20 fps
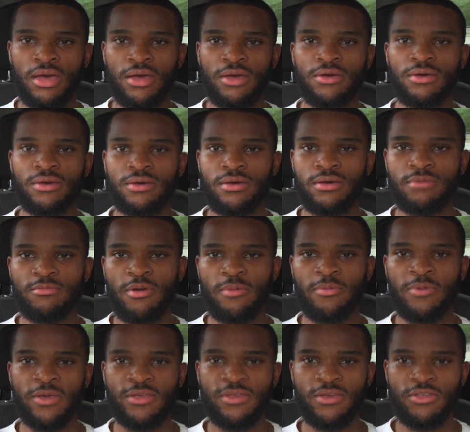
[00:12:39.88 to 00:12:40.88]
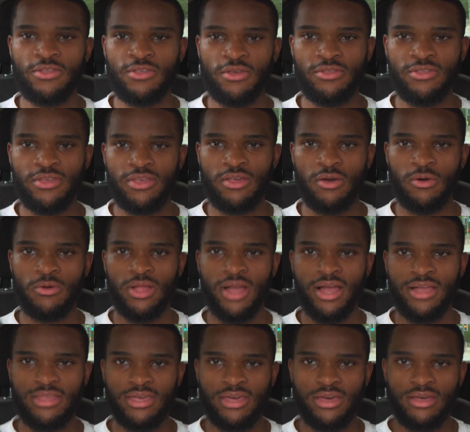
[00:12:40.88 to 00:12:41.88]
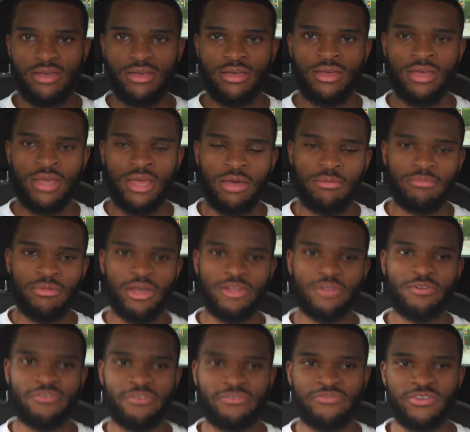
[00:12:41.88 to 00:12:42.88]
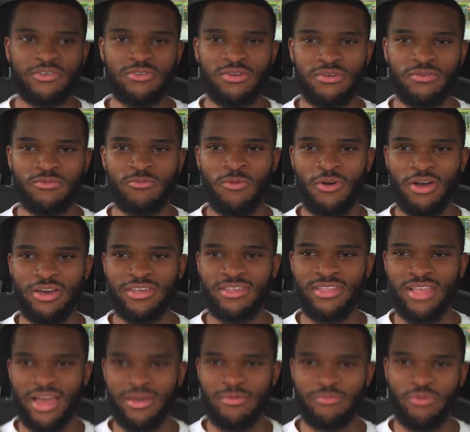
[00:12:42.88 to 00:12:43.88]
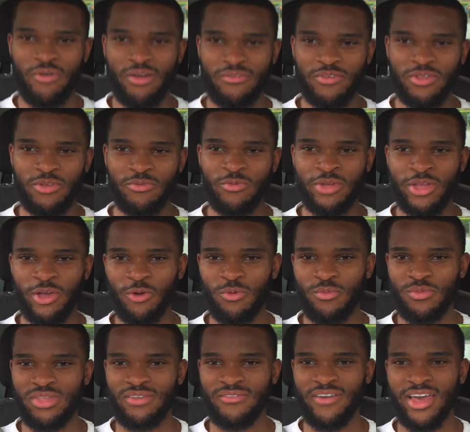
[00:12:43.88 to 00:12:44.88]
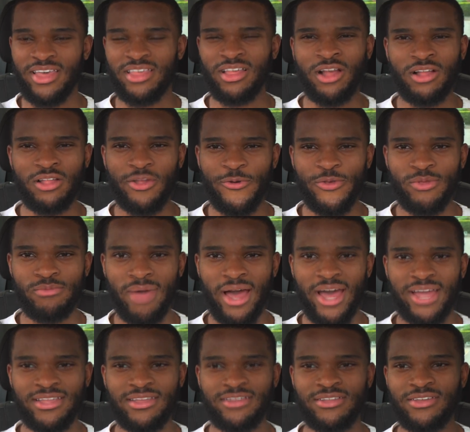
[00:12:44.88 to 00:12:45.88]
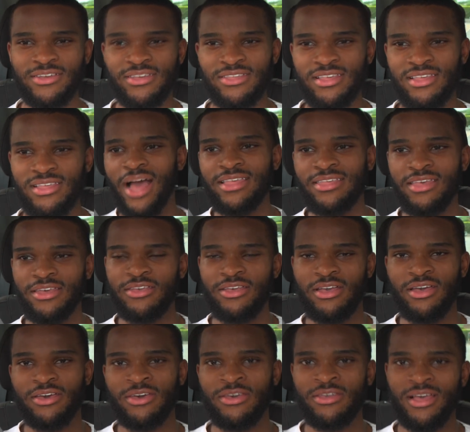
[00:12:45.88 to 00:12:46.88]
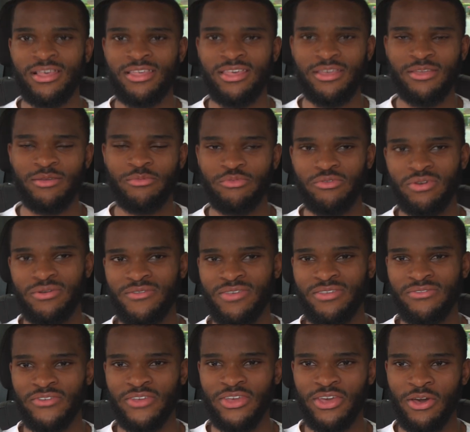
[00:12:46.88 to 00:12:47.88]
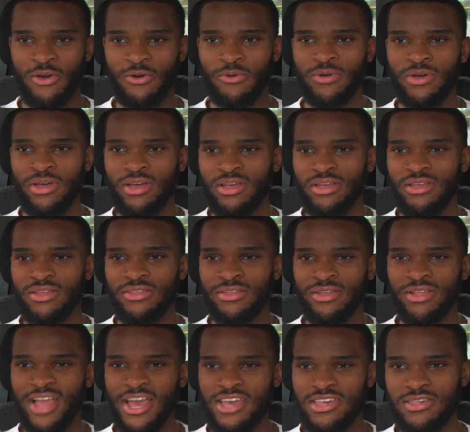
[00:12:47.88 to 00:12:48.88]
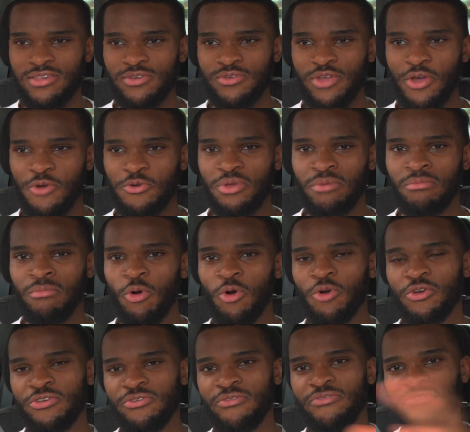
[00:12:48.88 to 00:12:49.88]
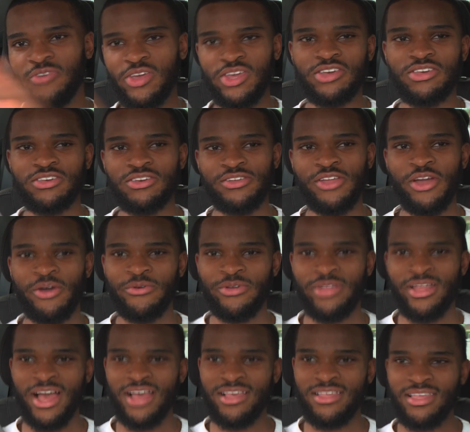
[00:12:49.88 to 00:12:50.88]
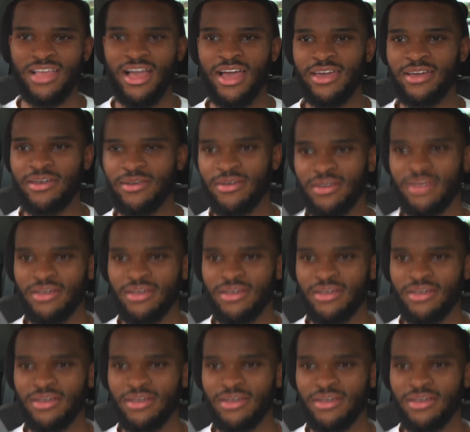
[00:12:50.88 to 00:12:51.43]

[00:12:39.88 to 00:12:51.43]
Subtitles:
opinions on this whole idea, but another thing what is like prevalent when it comes to that is closed-mindedness. I said in a previous video, the less you know, the more you think you know, and that's like